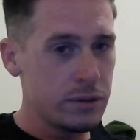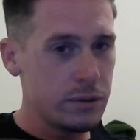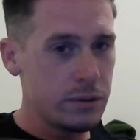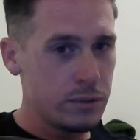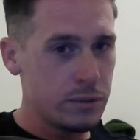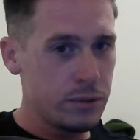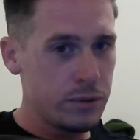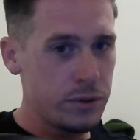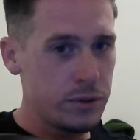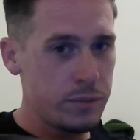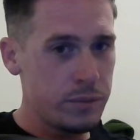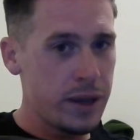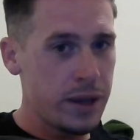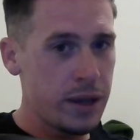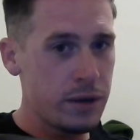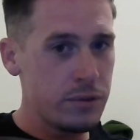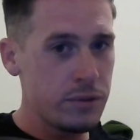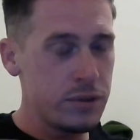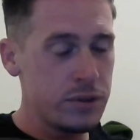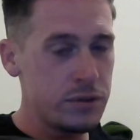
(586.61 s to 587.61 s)
on the
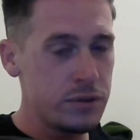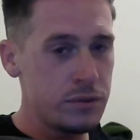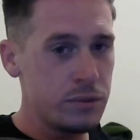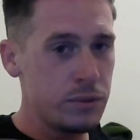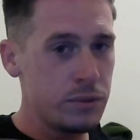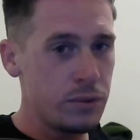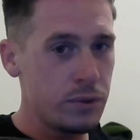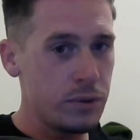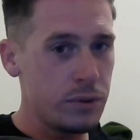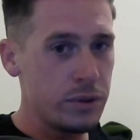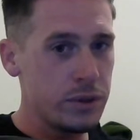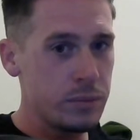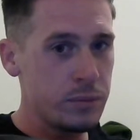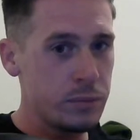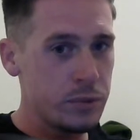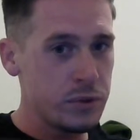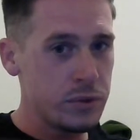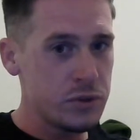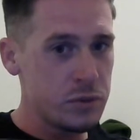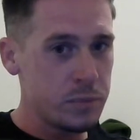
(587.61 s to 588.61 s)
battery too long in
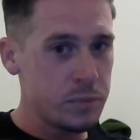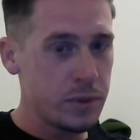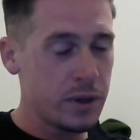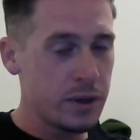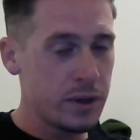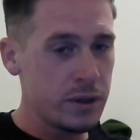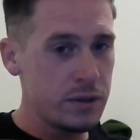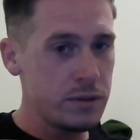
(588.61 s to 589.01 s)
one spot.